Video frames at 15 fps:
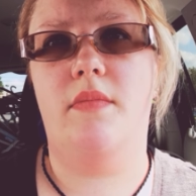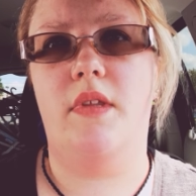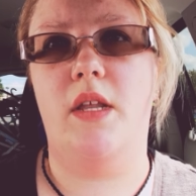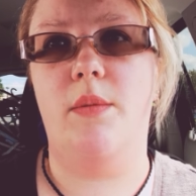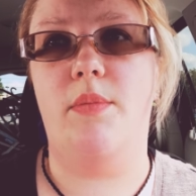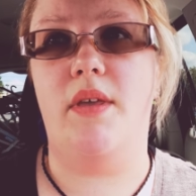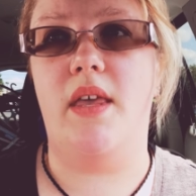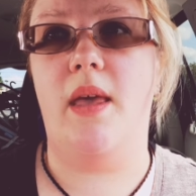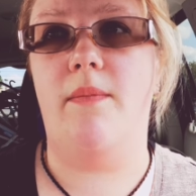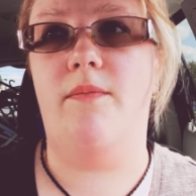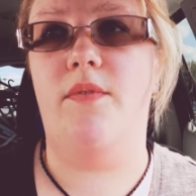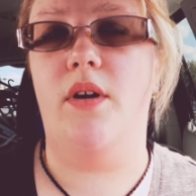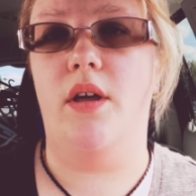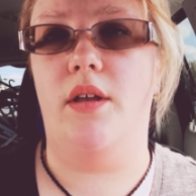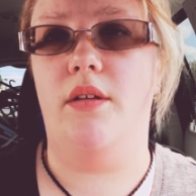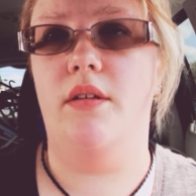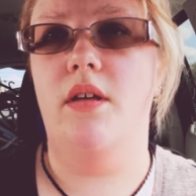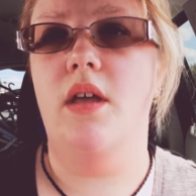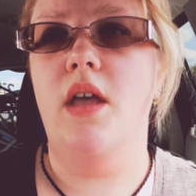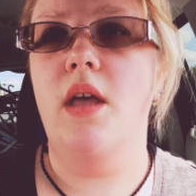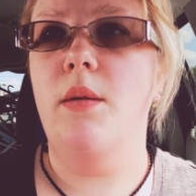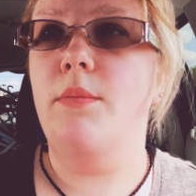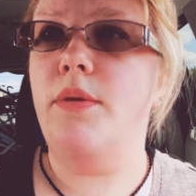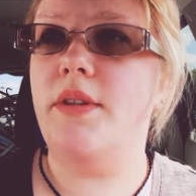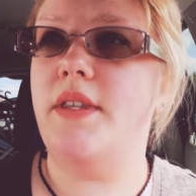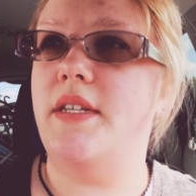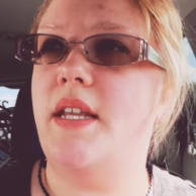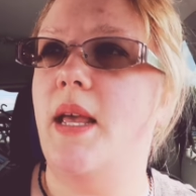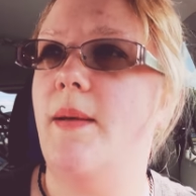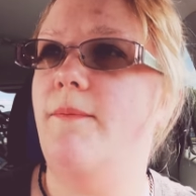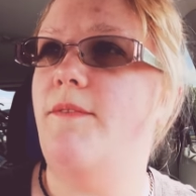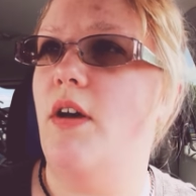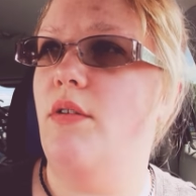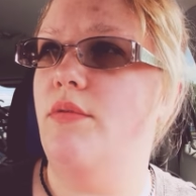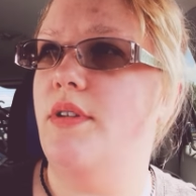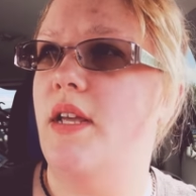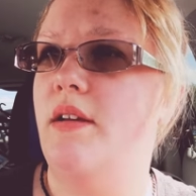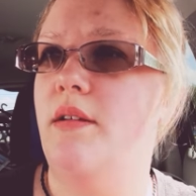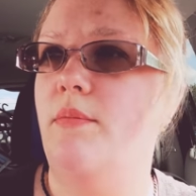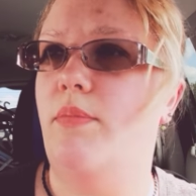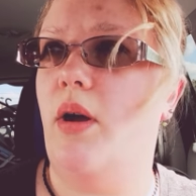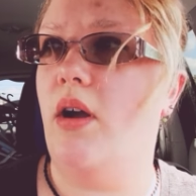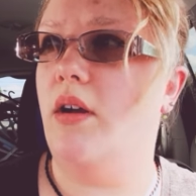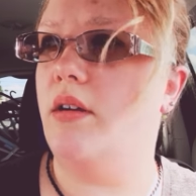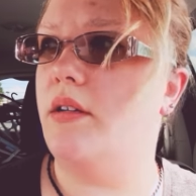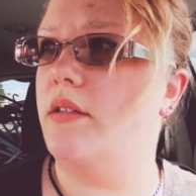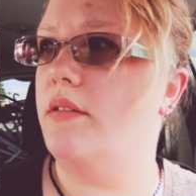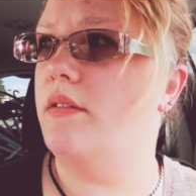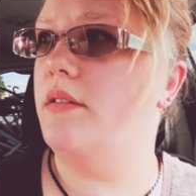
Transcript: it became fun. Put the damn phone down and park.